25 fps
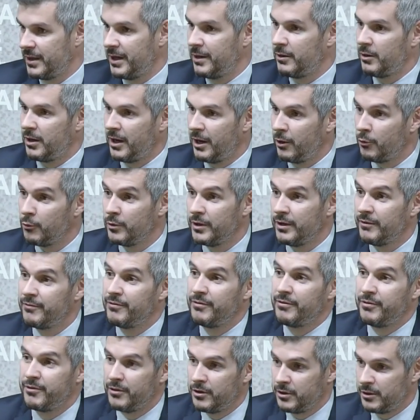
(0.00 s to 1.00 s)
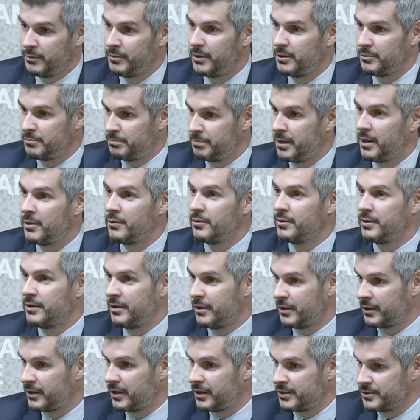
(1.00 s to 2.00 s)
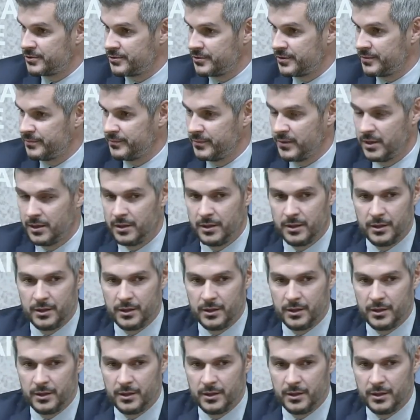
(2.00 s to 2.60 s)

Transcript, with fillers: how we have thought about power in our country.